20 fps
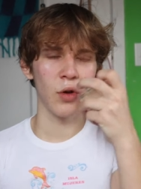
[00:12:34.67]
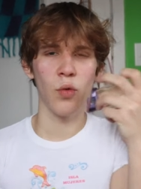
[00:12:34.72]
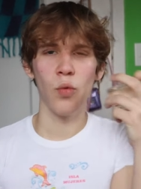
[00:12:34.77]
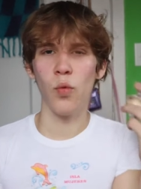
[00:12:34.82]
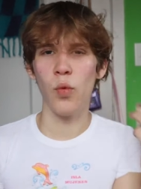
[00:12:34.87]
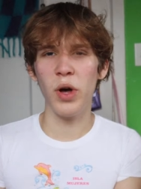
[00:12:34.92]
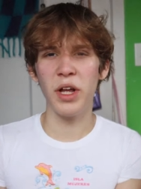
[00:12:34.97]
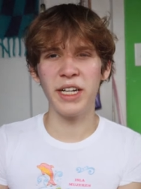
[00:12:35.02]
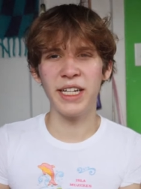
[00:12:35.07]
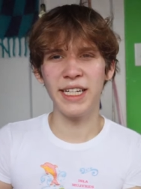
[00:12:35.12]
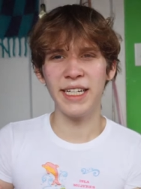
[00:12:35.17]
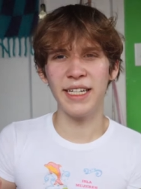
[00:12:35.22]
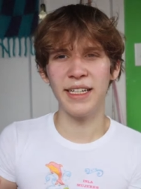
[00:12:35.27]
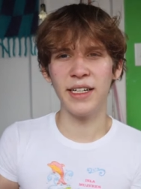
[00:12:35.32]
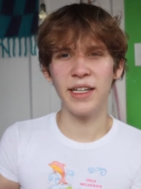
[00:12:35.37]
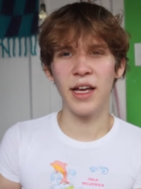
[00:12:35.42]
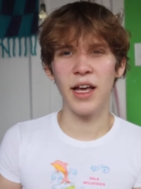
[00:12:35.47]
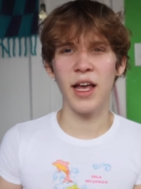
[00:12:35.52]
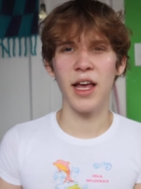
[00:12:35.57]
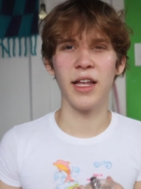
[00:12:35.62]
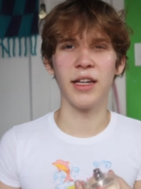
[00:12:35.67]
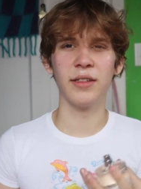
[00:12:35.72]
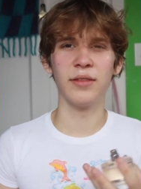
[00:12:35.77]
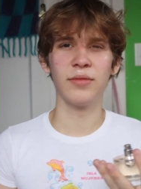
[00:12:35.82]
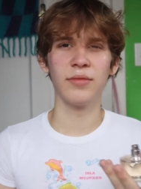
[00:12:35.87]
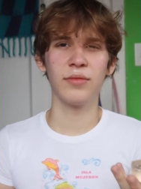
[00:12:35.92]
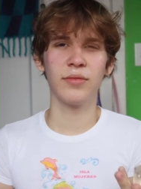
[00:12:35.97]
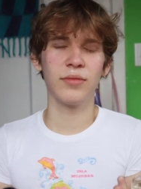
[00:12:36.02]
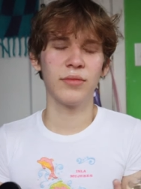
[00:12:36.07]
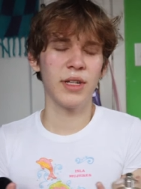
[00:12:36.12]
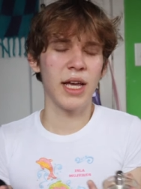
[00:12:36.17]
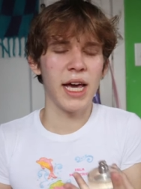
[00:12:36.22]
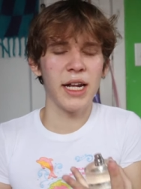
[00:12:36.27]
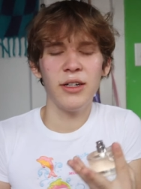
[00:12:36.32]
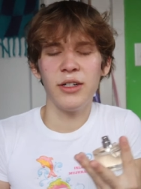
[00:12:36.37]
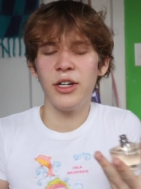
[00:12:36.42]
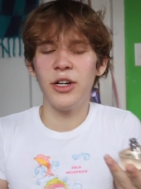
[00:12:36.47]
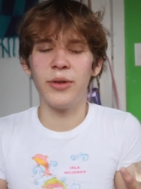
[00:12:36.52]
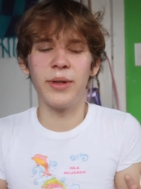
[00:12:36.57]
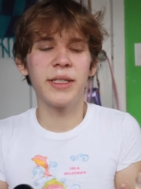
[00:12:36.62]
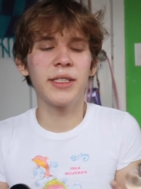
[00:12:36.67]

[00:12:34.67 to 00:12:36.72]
woody and I don't know,